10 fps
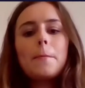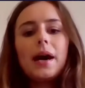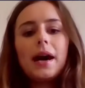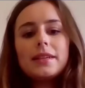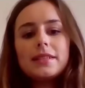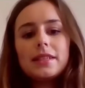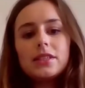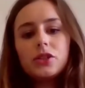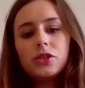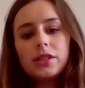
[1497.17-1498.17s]
But as
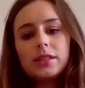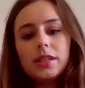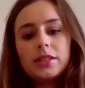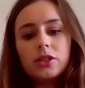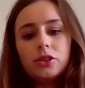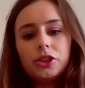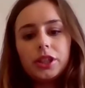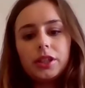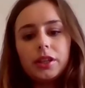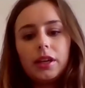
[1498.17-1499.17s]
this
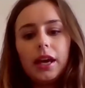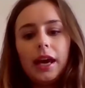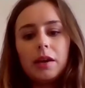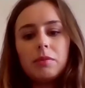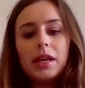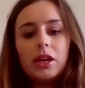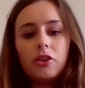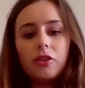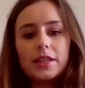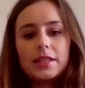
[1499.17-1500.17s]
dissolution
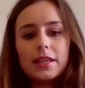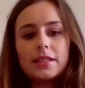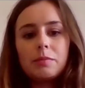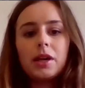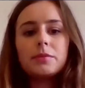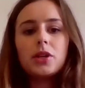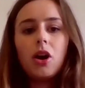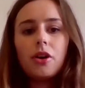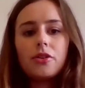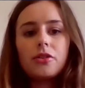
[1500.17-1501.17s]
increases, it becomes
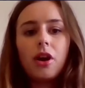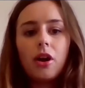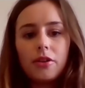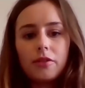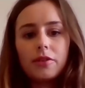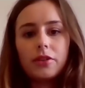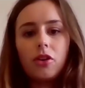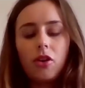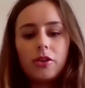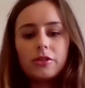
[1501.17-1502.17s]
harder and harder for the
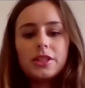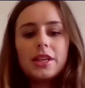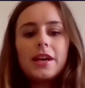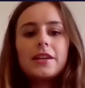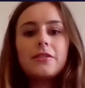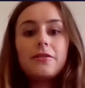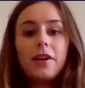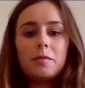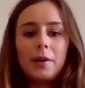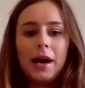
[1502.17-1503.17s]
corals to
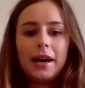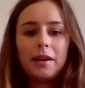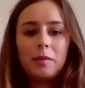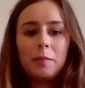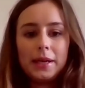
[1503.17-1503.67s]
fight back,